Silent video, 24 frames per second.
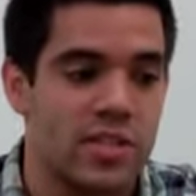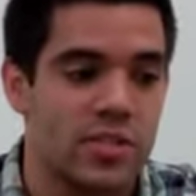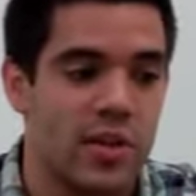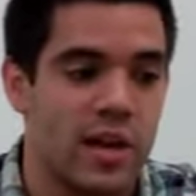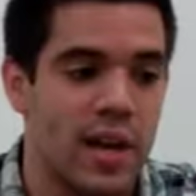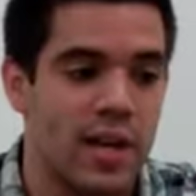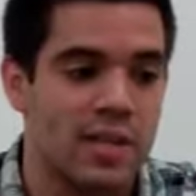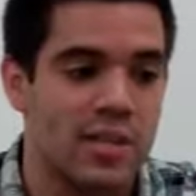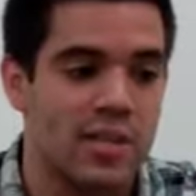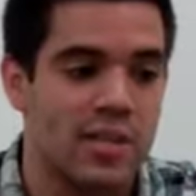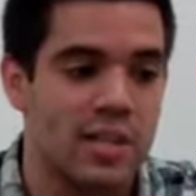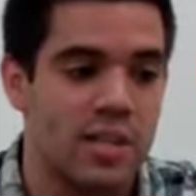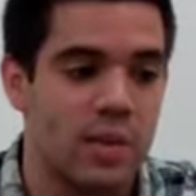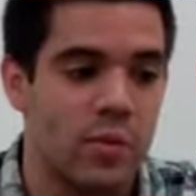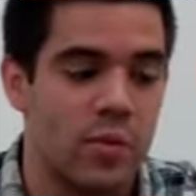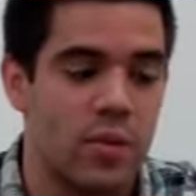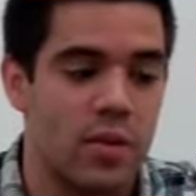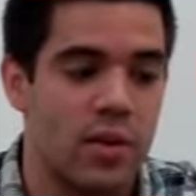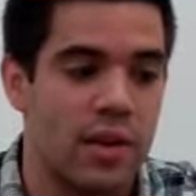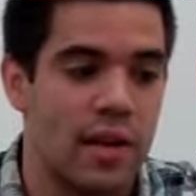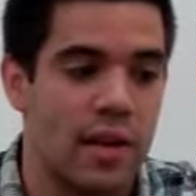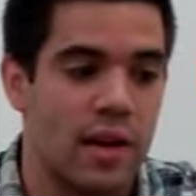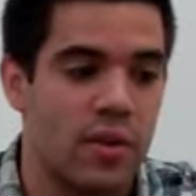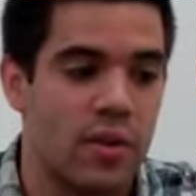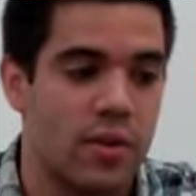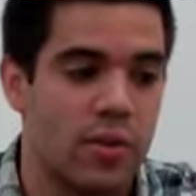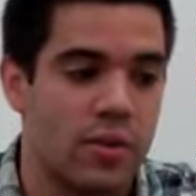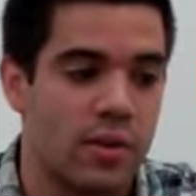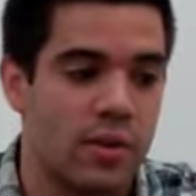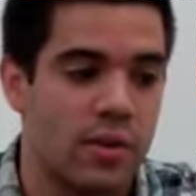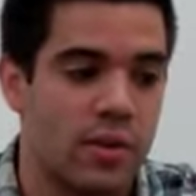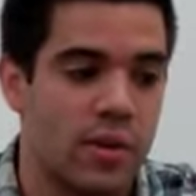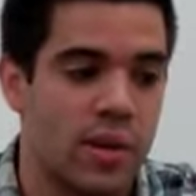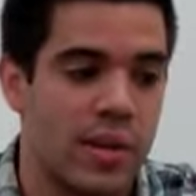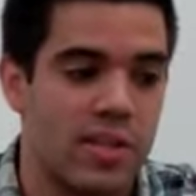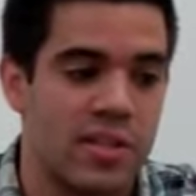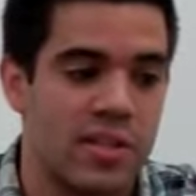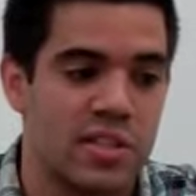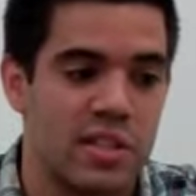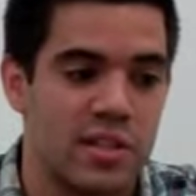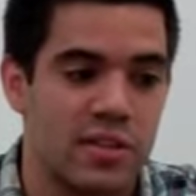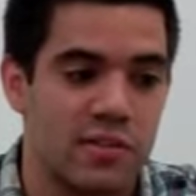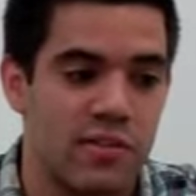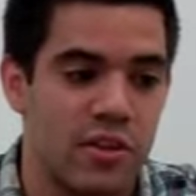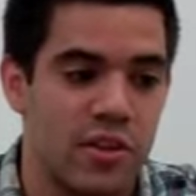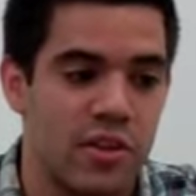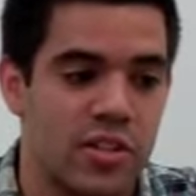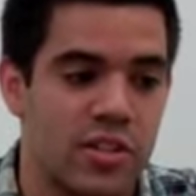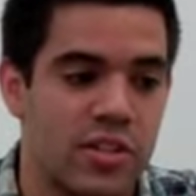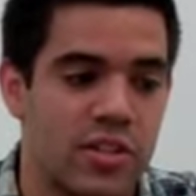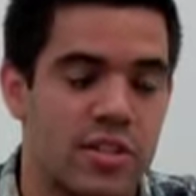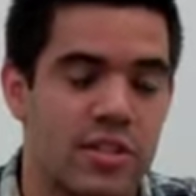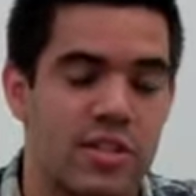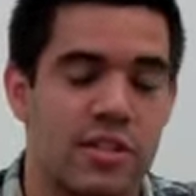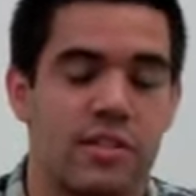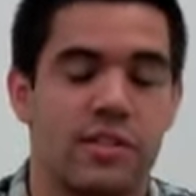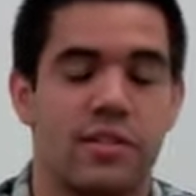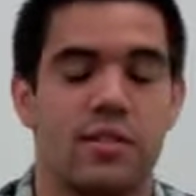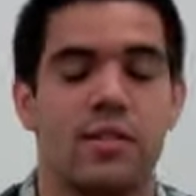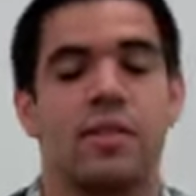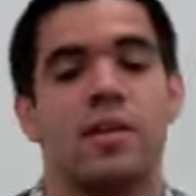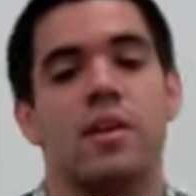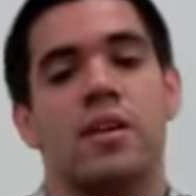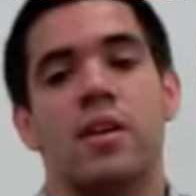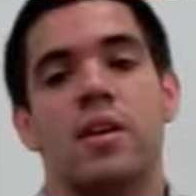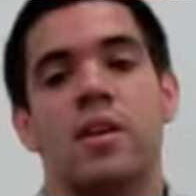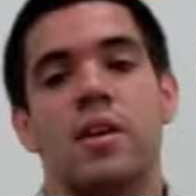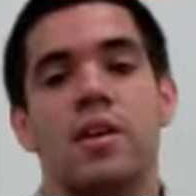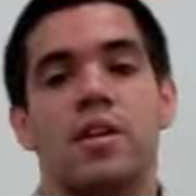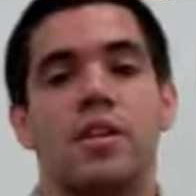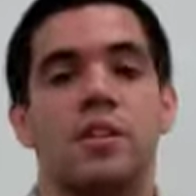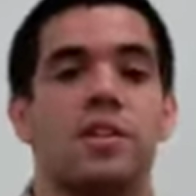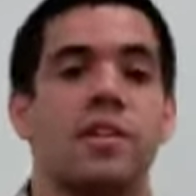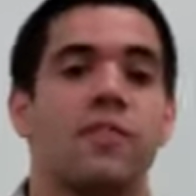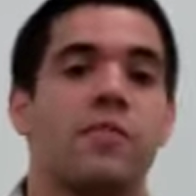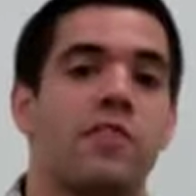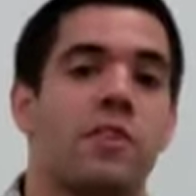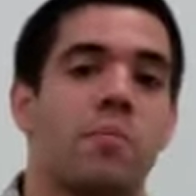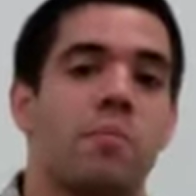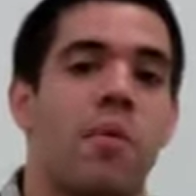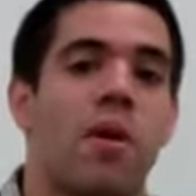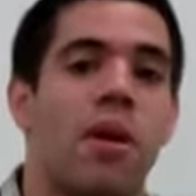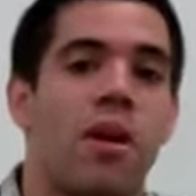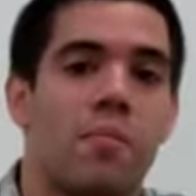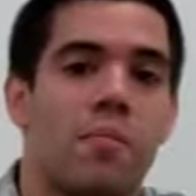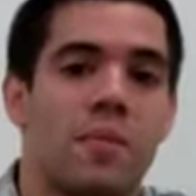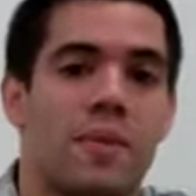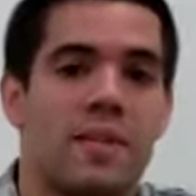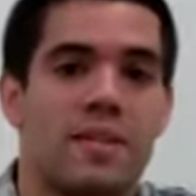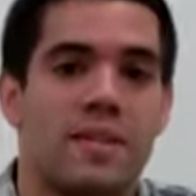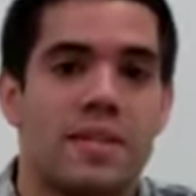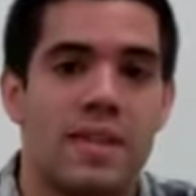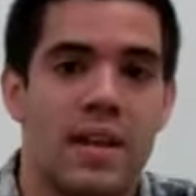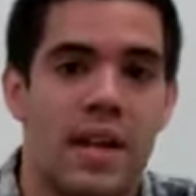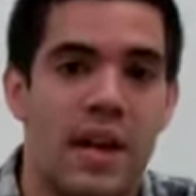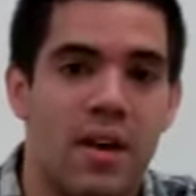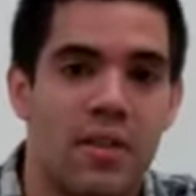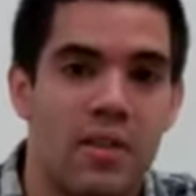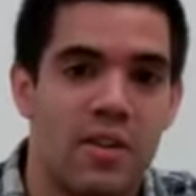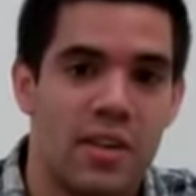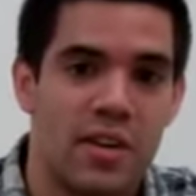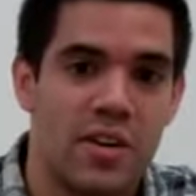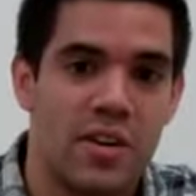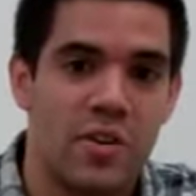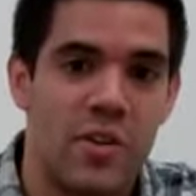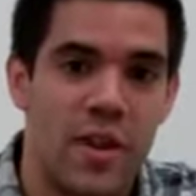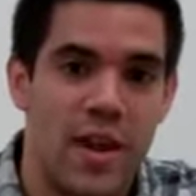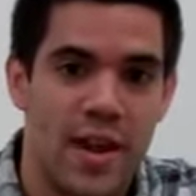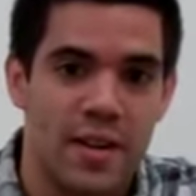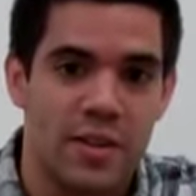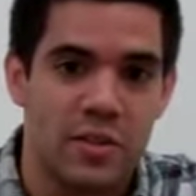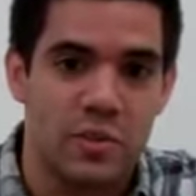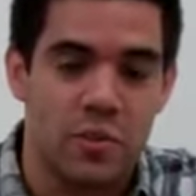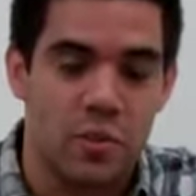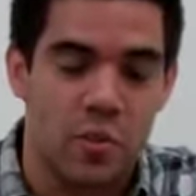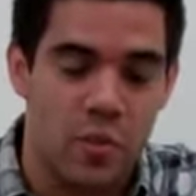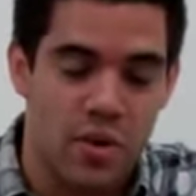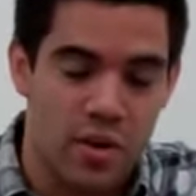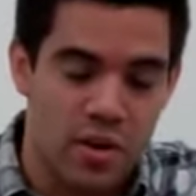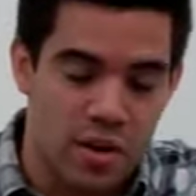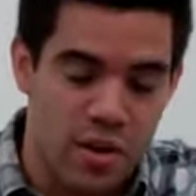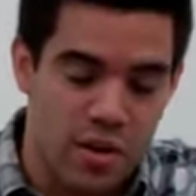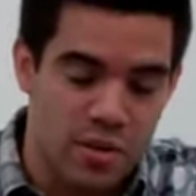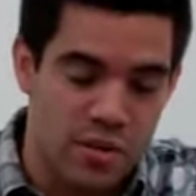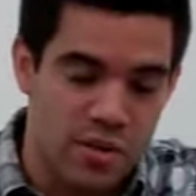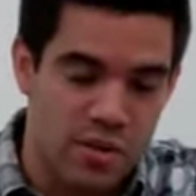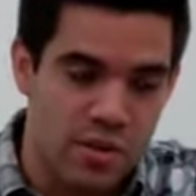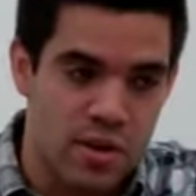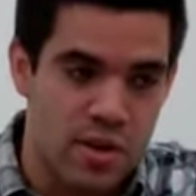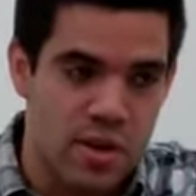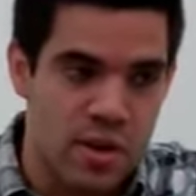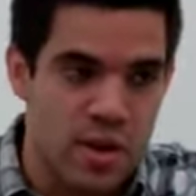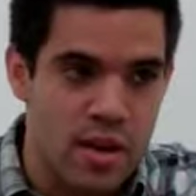So I got to see really how you know an agency functions and the different departments and how they interact with one another.